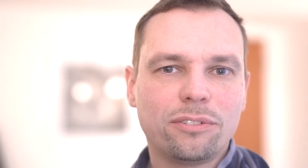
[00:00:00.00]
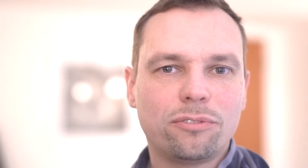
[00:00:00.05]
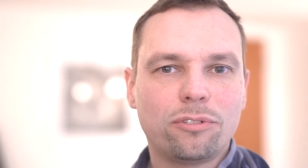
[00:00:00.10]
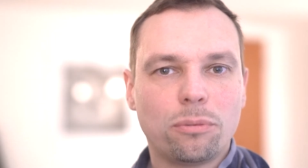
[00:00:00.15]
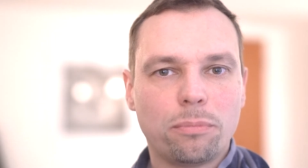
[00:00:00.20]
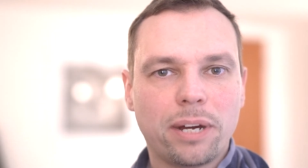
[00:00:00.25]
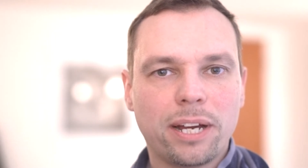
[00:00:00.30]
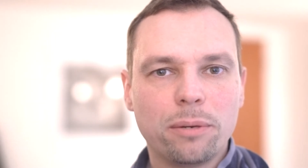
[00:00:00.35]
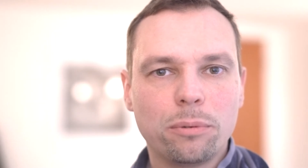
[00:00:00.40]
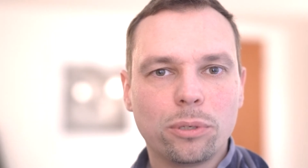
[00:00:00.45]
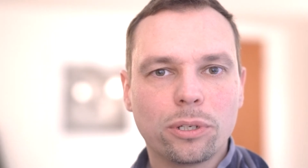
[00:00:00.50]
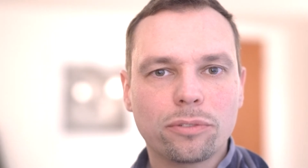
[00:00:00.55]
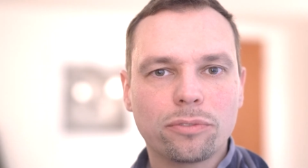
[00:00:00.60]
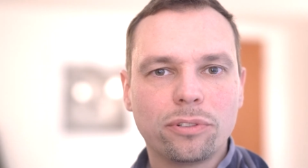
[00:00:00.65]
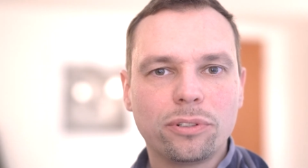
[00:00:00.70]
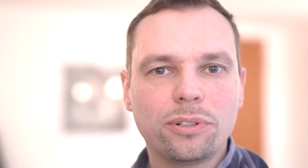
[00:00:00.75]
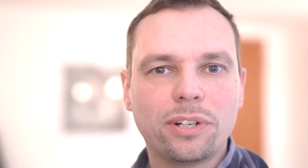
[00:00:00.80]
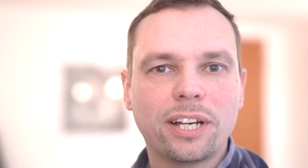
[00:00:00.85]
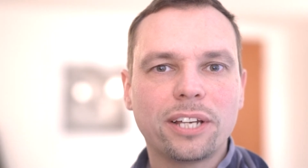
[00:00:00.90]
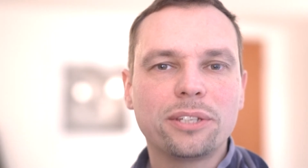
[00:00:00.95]
For my
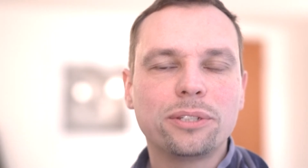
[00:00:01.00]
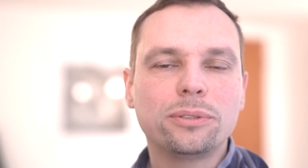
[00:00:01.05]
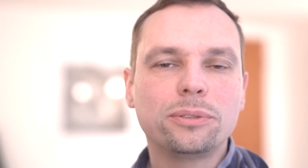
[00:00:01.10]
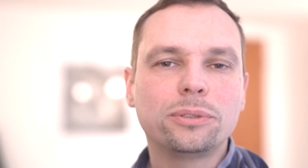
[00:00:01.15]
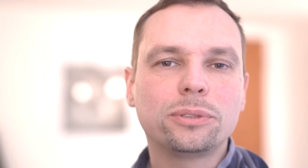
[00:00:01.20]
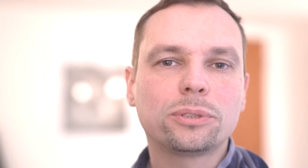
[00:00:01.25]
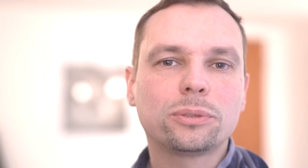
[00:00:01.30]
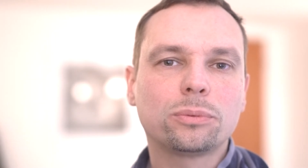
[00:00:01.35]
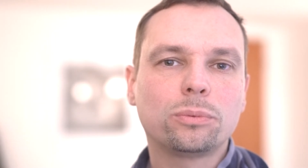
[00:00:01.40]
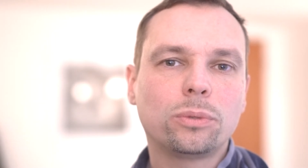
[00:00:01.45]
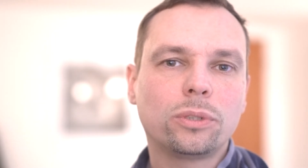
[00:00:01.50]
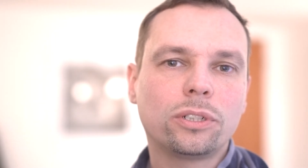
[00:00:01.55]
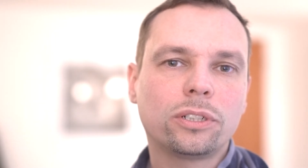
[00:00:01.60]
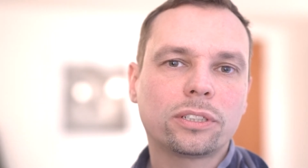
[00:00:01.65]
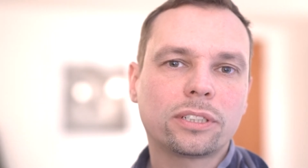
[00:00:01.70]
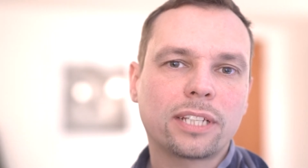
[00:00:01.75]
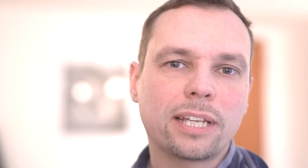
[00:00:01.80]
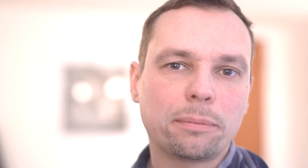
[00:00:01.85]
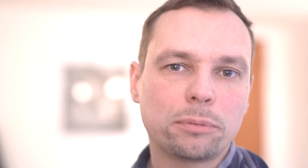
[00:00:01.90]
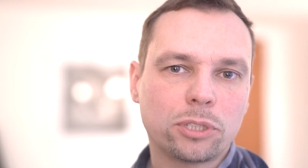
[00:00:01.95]
workflow, I use
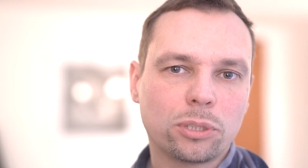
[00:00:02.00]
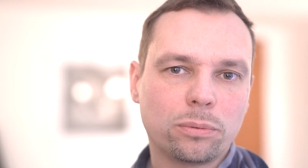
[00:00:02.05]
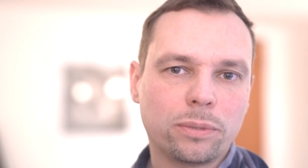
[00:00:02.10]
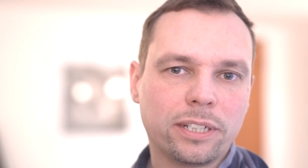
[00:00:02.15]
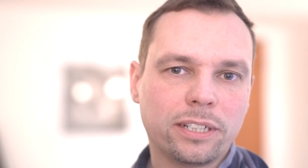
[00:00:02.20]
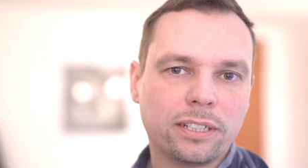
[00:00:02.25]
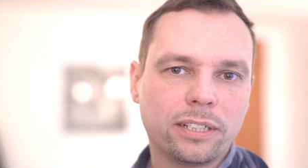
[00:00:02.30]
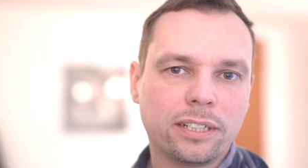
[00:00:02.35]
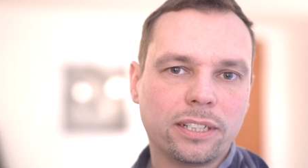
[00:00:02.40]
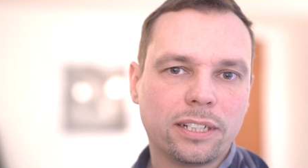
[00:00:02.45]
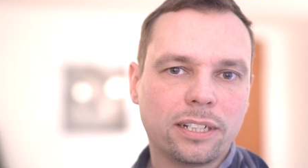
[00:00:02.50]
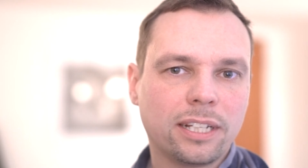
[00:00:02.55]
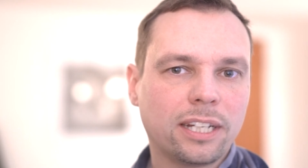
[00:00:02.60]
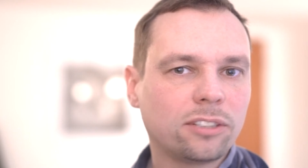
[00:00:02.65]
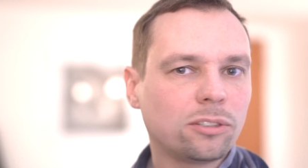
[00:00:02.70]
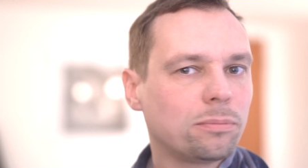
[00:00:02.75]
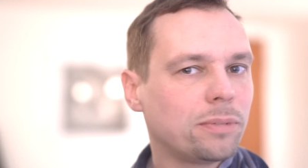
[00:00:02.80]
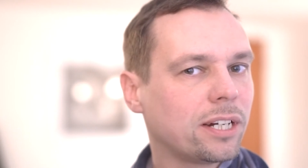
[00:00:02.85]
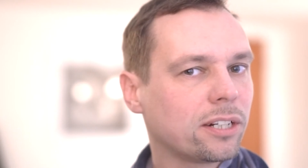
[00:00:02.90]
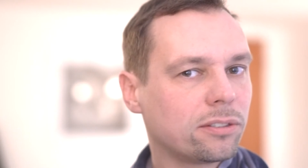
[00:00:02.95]
what Capture One and
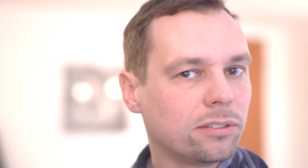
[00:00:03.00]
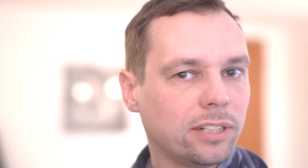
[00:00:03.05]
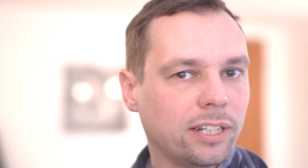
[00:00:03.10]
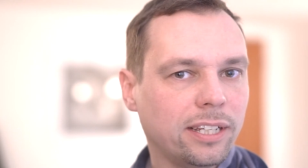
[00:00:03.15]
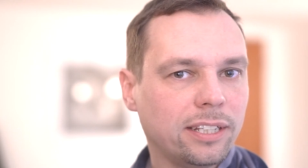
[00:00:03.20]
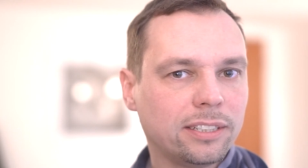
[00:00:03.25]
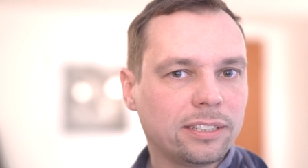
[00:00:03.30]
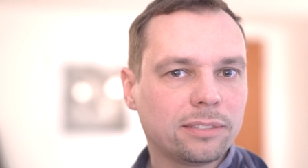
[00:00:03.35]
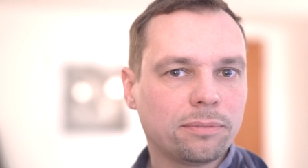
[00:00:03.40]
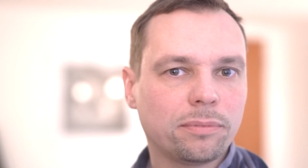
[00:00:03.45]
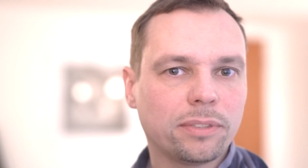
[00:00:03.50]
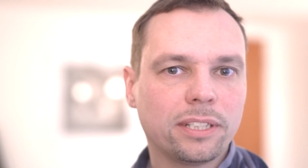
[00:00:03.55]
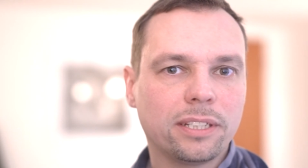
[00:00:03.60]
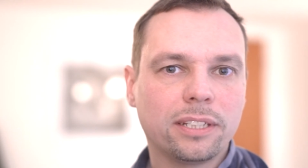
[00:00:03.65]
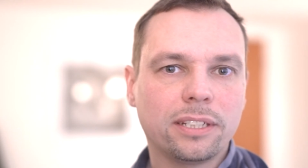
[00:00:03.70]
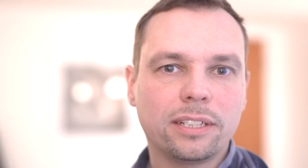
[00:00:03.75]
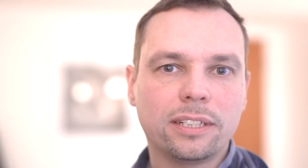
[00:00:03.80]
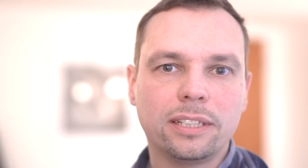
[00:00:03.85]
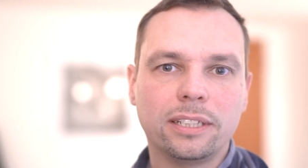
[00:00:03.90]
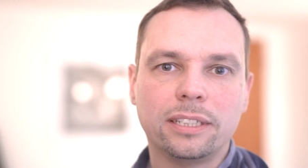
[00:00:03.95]
Lightroom are good at.
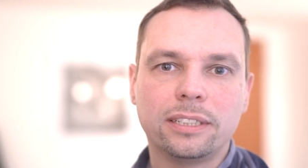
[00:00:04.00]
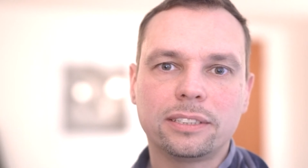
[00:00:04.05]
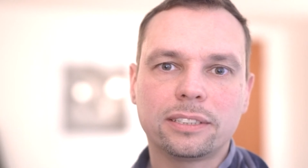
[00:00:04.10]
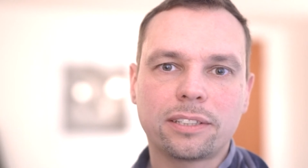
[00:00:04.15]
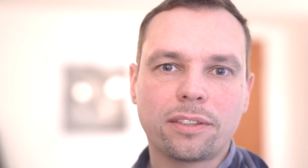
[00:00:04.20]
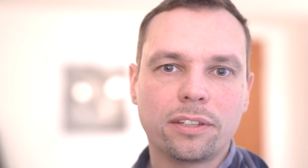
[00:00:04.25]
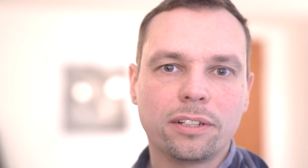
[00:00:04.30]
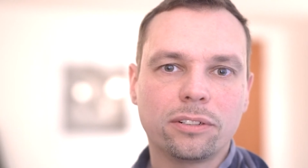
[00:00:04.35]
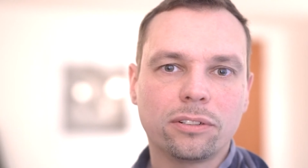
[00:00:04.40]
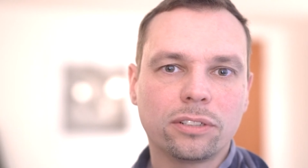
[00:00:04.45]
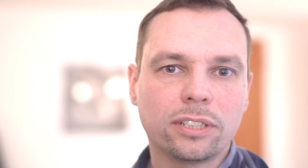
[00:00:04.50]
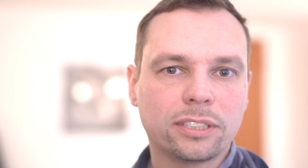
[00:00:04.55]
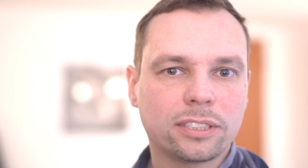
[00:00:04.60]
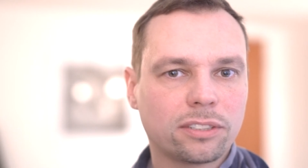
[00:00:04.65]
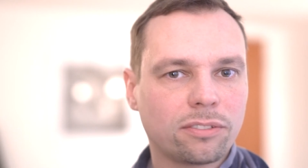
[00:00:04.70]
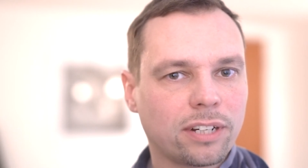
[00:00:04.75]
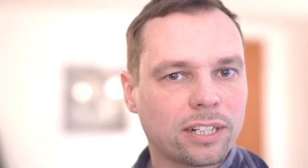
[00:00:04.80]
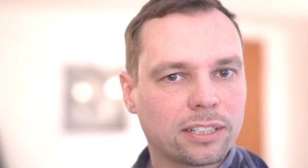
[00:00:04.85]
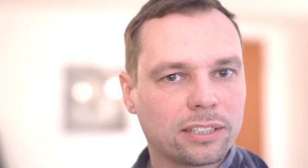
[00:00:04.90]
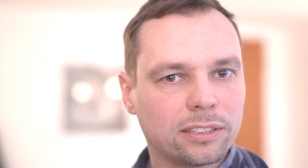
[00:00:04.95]
It's the
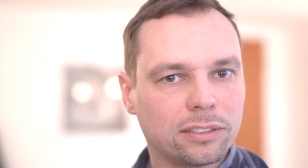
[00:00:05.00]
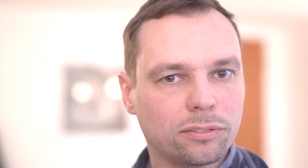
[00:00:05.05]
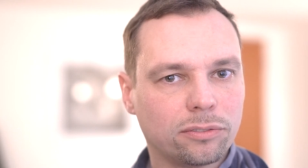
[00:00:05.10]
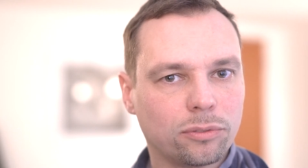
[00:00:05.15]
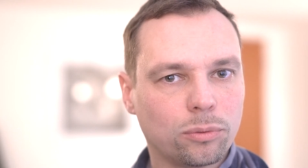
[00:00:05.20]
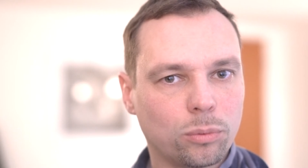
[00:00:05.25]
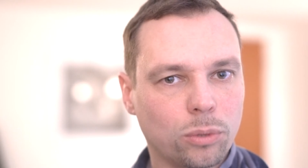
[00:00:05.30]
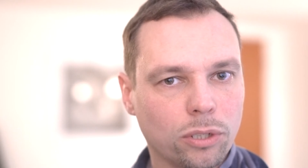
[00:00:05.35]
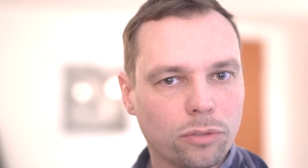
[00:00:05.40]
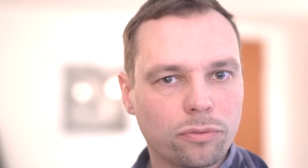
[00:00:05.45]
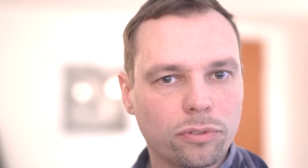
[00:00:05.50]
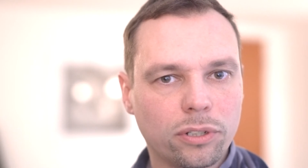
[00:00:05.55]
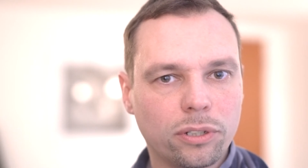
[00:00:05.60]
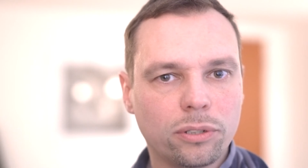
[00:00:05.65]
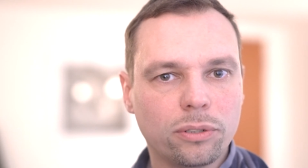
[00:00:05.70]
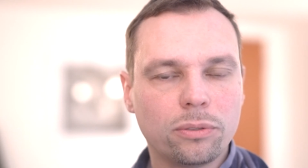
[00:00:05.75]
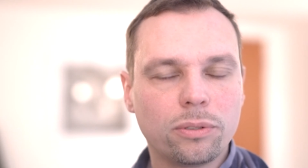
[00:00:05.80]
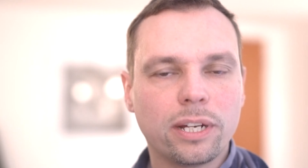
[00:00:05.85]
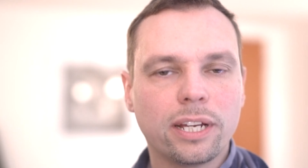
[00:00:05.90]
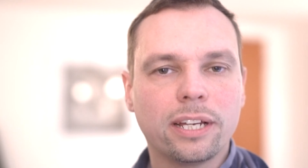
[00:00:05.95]
non-destructive
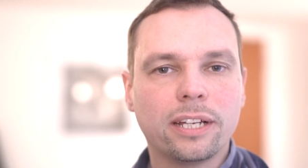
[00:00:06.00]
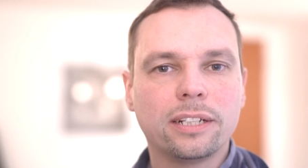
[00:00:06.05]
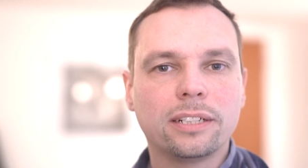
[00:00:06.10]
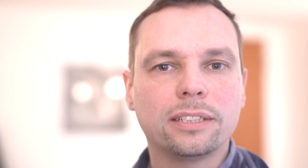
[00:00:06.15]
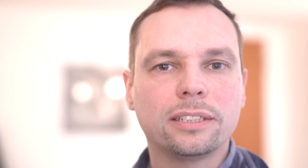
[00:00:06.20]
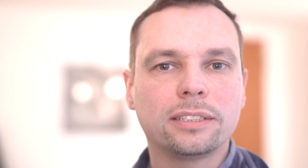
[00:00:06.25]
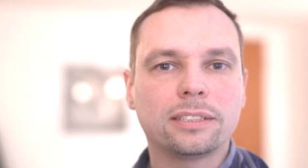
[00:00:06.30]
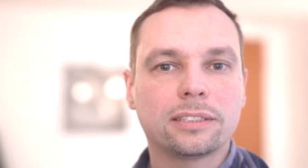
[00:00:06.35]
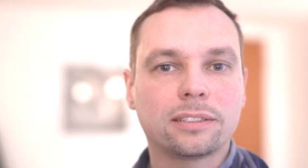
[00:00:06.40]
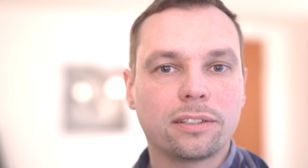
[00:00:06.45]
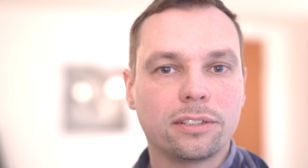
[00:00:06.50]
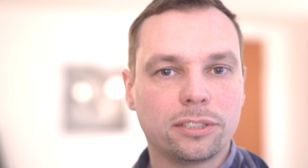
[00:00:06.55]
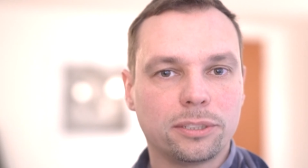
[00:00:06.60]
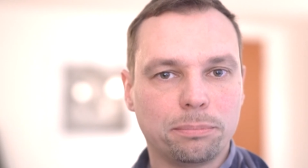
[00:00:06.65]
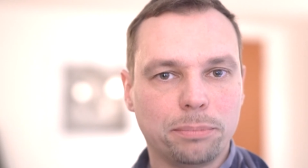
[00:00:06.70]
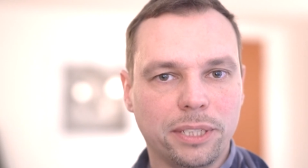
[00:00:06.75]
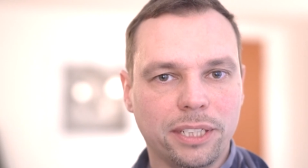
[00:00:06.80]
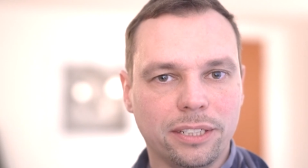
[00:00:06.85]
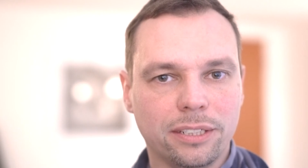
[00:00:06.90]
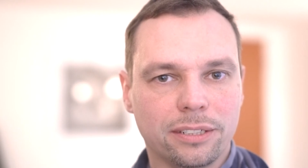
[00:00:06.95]
workflow and it's the
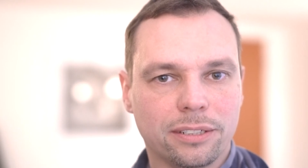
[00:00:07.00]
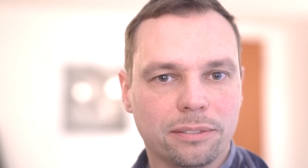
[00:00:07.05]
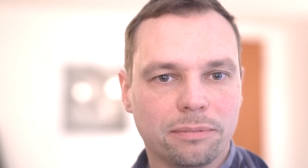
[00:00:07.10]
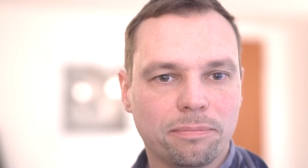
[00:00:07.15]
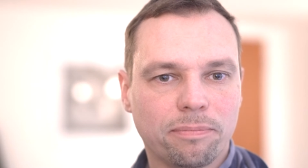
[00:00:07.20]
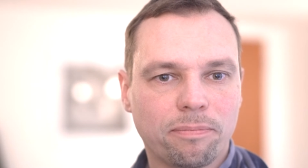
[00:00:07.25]
speed.